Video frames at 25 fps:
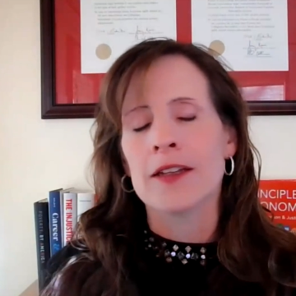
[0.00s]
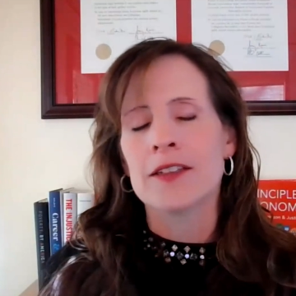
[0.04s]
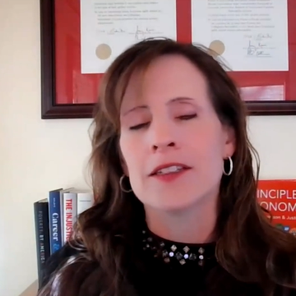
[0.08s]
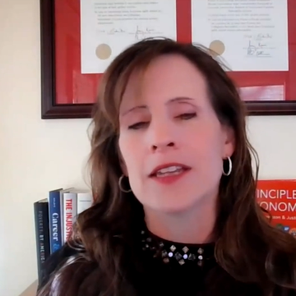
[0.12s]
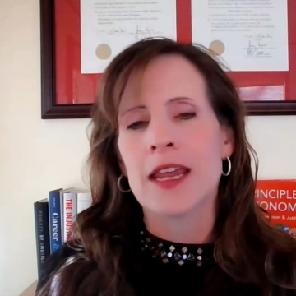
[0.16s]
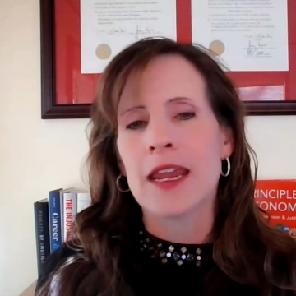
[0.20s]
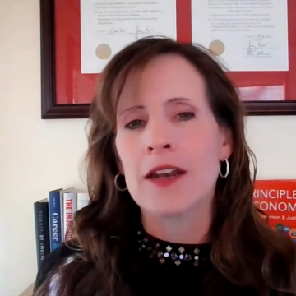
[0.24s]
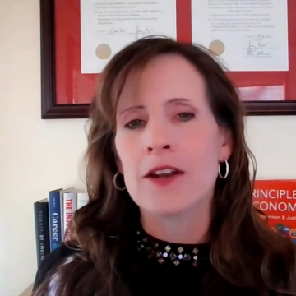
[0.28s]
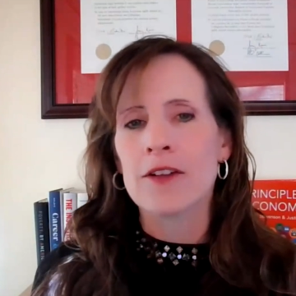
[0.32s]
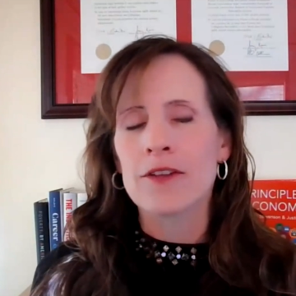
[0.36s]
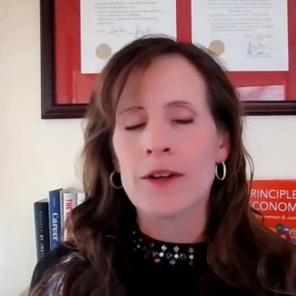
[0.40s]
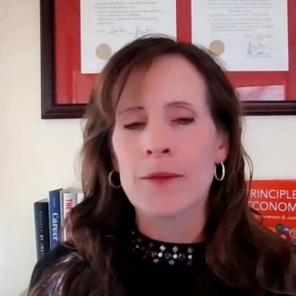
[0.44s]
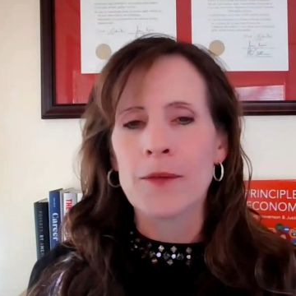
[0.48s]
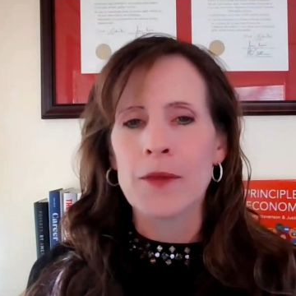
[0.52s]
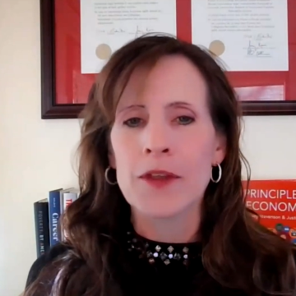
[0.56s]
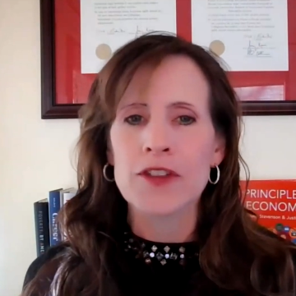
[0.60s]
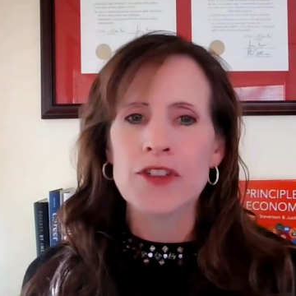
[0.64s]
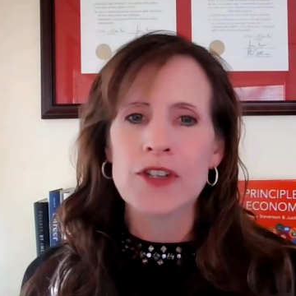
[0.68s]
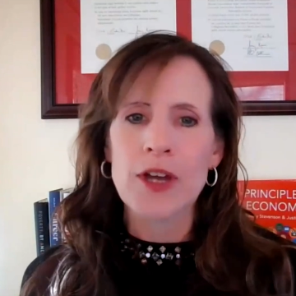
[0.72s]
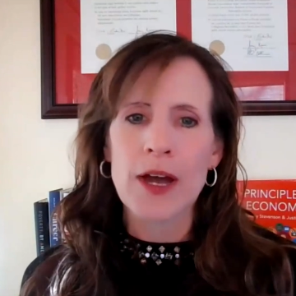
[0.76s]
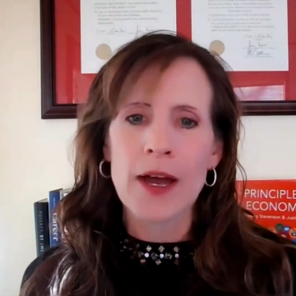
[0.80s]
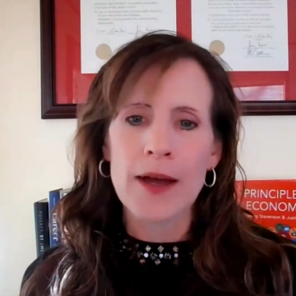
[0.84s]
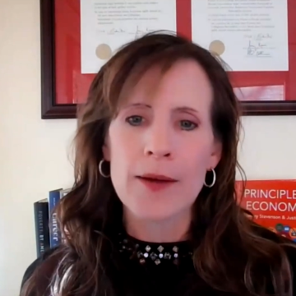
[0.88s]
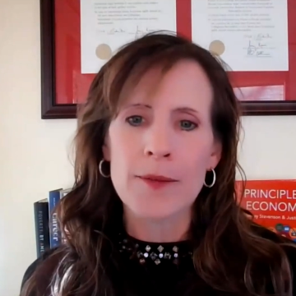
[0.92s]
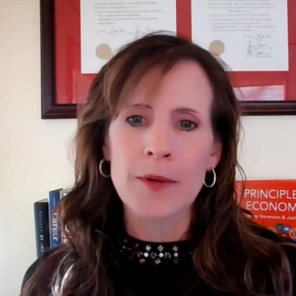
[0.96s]
data from the
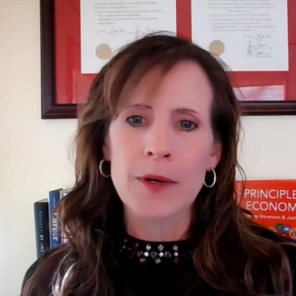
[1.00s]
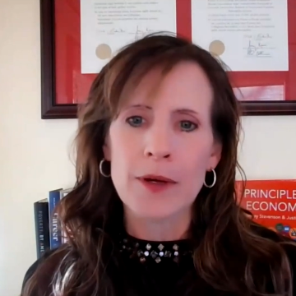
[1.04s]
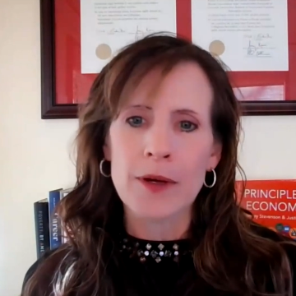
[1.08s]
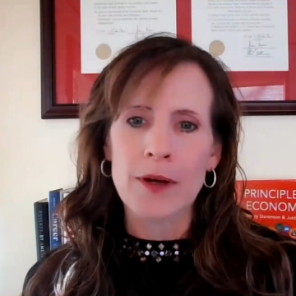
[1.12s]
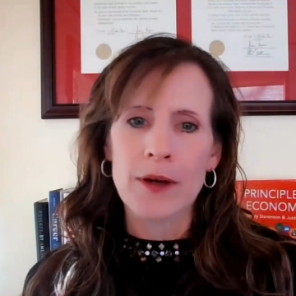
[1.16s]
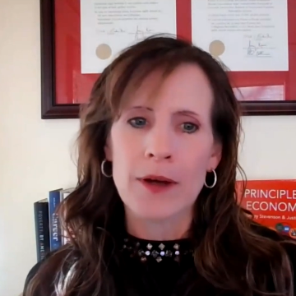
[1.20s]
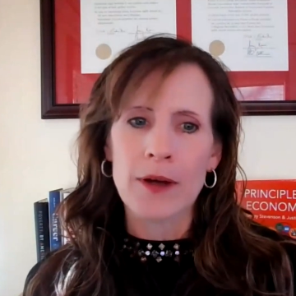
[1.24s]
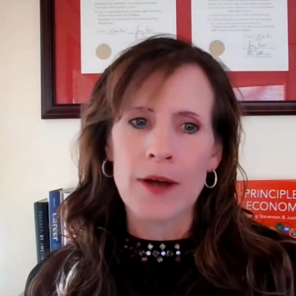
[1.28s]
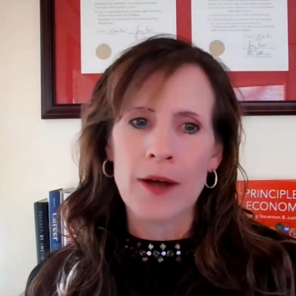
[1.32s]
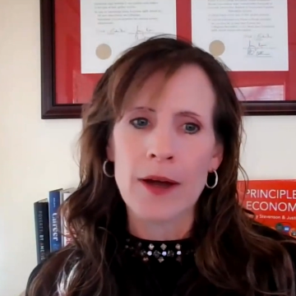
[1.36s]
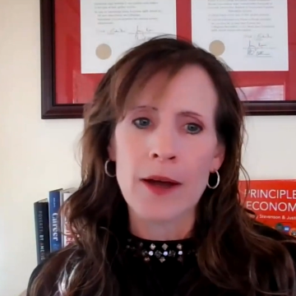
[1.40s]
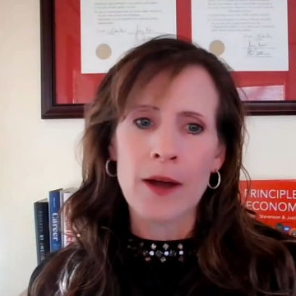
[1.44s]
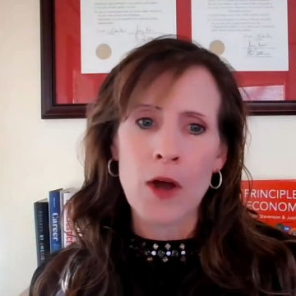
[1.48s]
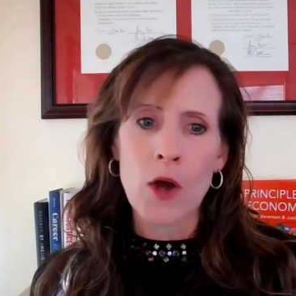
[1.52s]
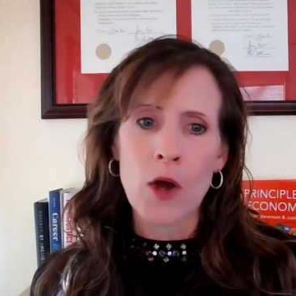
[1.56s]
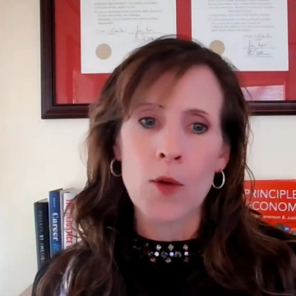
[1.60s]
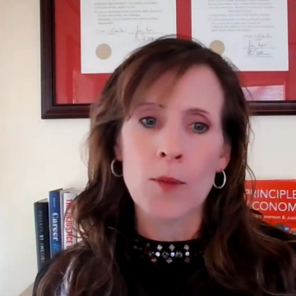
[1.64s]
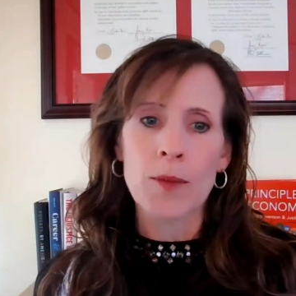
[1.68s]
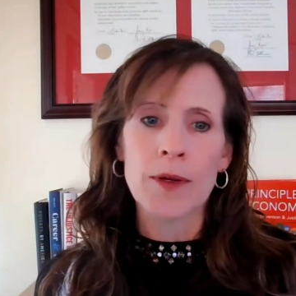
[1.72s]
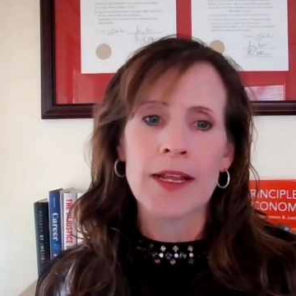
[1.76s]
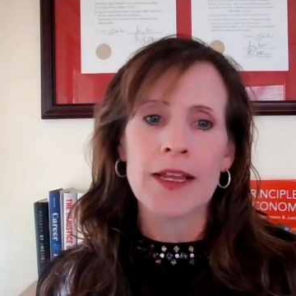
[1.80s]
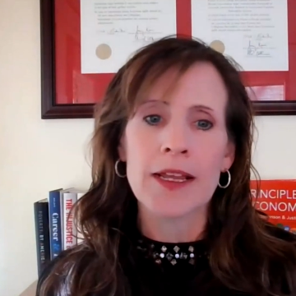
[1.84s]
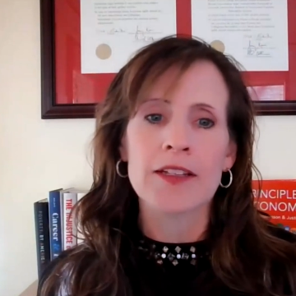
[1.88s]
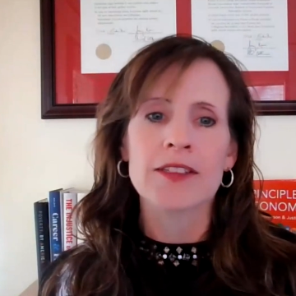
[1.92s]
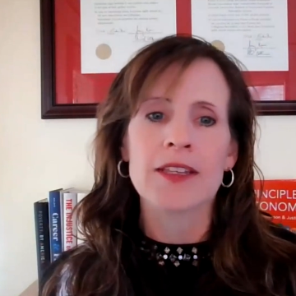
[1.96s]
job
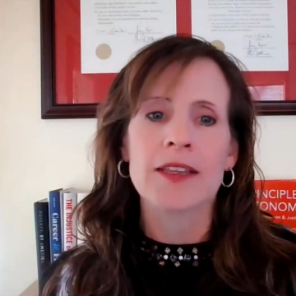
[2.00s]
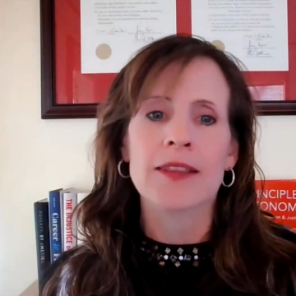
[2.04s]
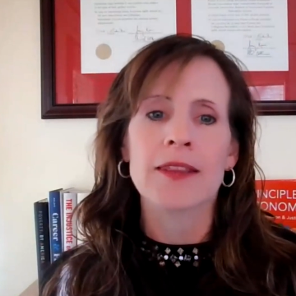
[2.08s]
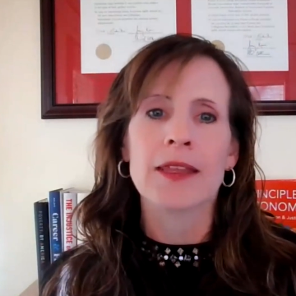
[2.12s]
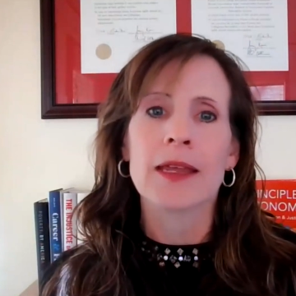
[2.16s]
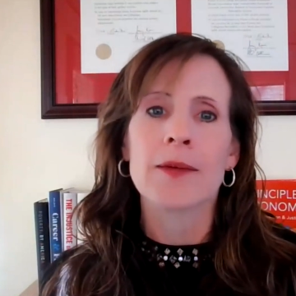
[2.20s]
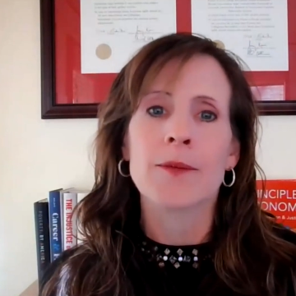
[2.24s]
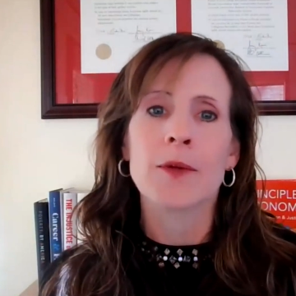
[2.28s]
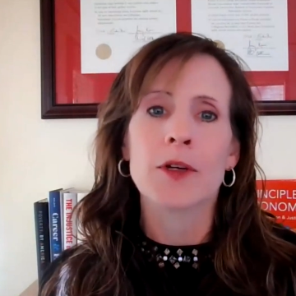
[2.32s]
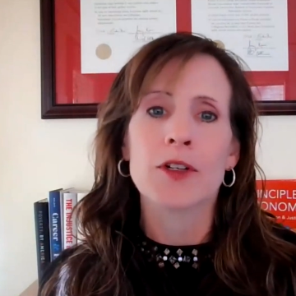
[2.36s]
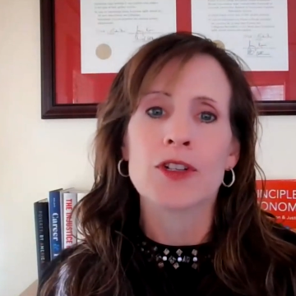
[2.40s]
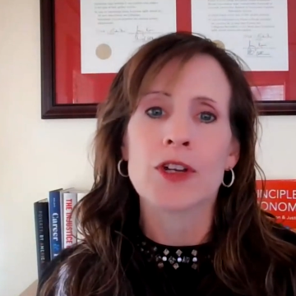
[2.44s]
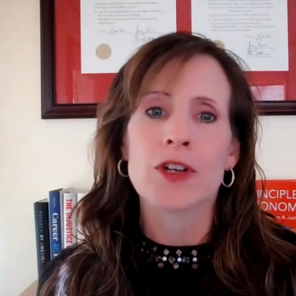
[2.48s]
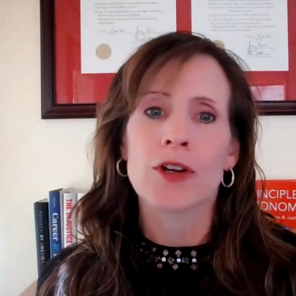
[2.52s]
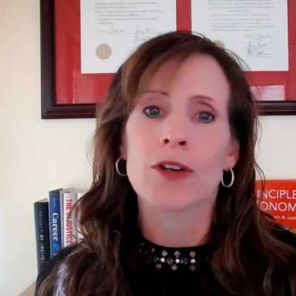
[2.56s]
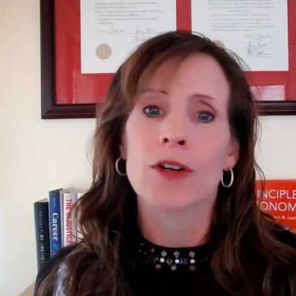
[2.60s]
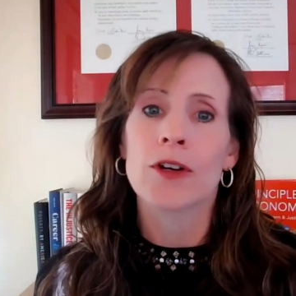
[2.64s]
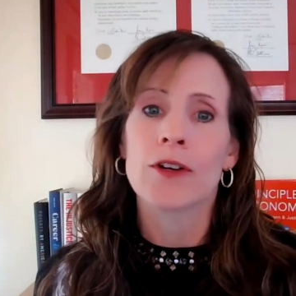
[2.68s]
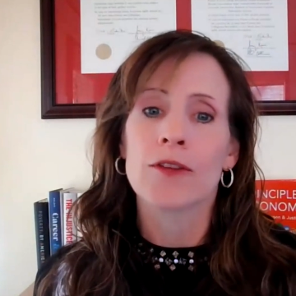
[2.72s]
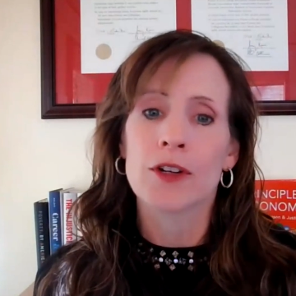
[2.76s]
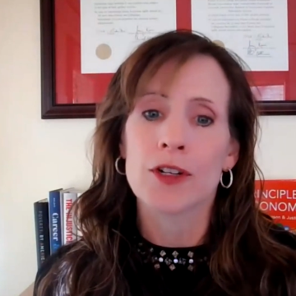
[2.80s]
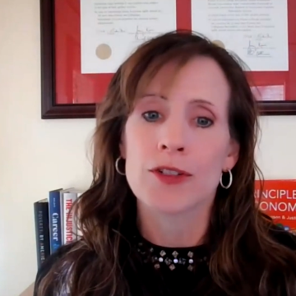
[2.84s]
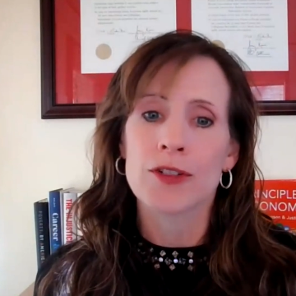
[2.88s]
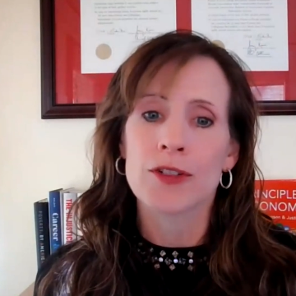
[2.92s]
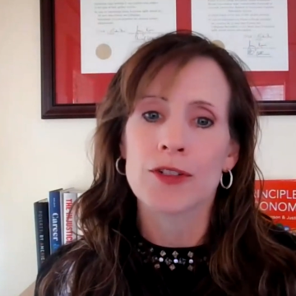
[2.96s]
openings and labor
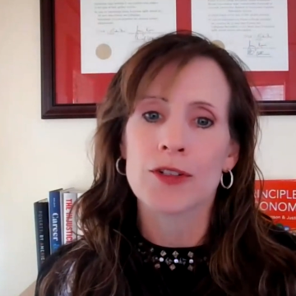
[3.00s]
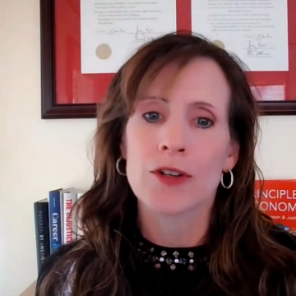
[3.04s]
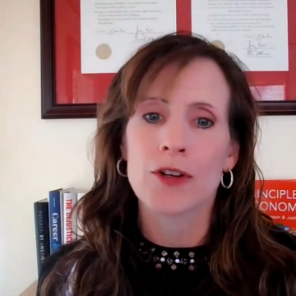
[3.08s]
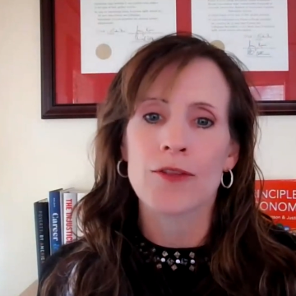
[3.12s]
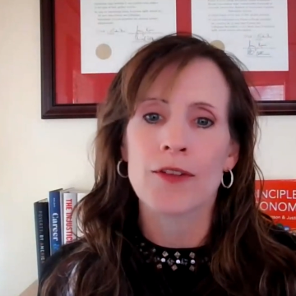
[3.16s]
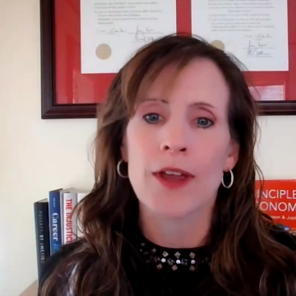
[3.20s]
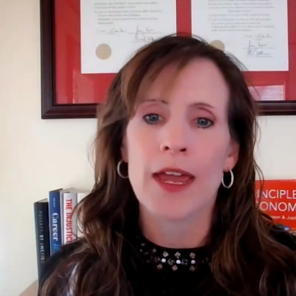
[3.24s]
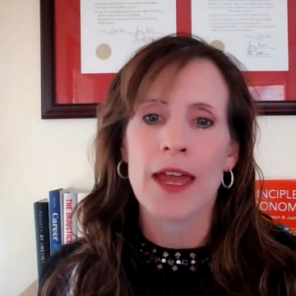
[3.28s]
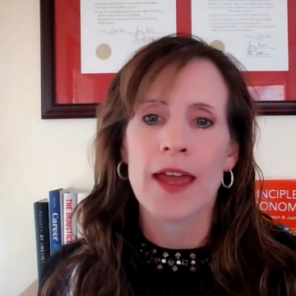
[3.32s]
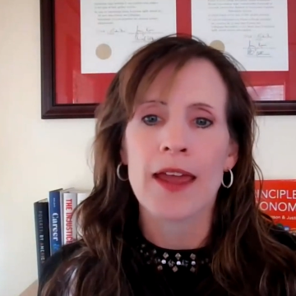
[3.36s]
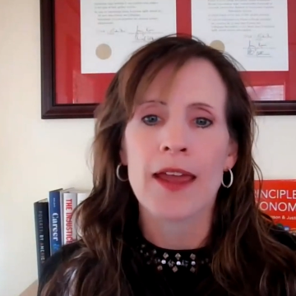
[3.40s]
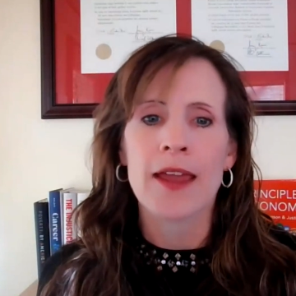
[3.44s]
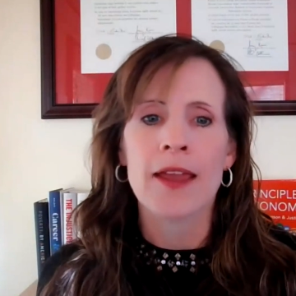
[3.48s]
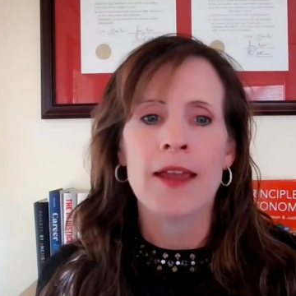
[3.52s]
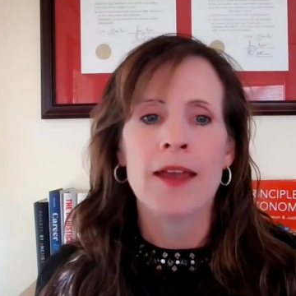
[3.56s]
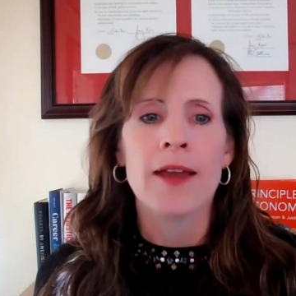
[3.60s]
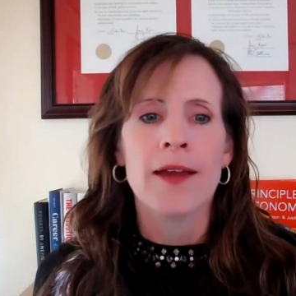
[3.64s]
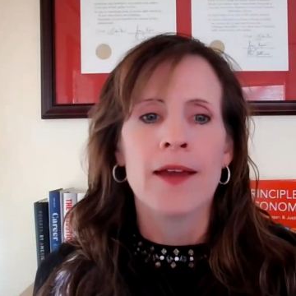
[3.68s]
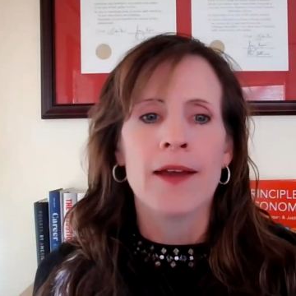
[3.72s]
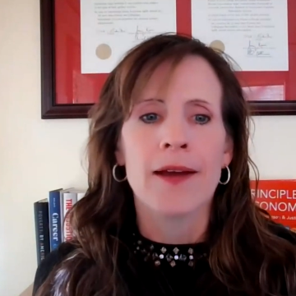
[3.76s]
turnover survey,